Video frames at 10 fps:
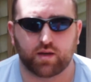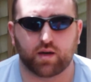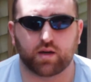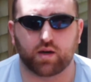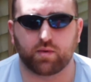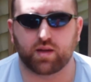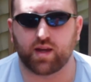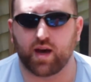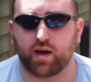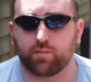And
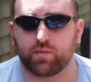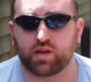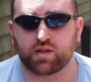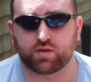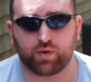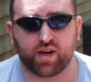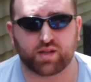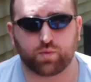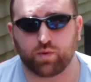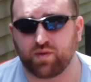that means
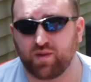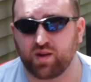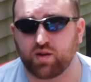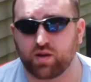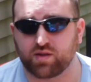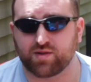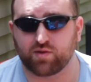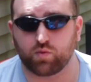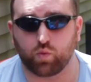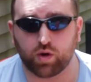rest within a
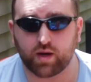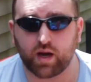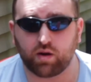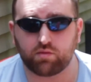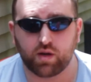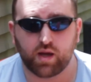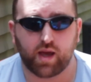certain workout,